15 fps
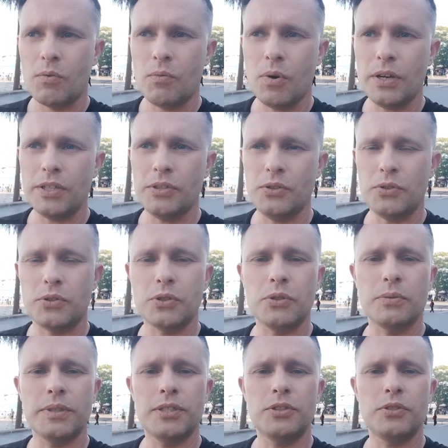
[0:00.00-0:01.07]
what you
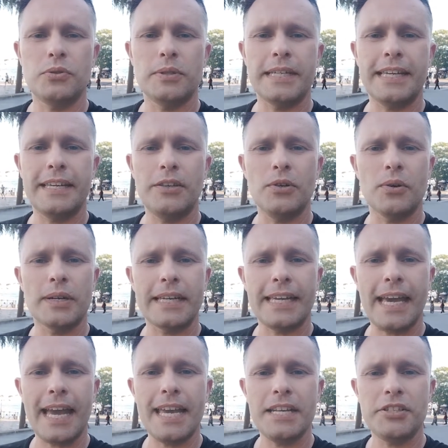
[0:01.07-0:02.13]
do is you're
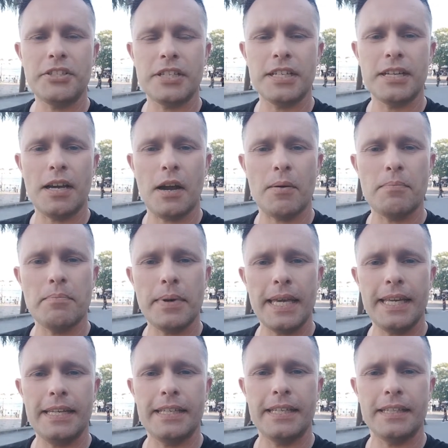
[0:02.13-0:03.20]
gauging
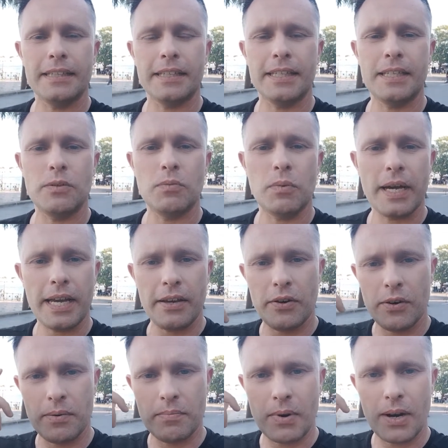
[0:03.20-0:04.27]
immediately where
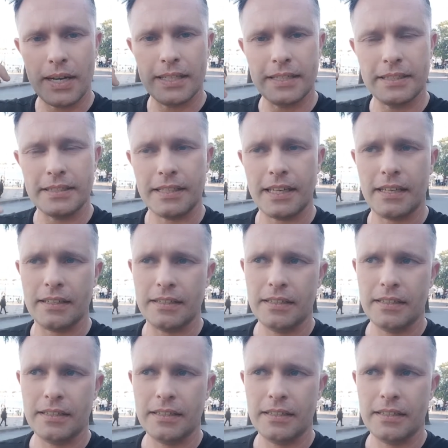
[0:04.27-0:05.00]
her mind is at.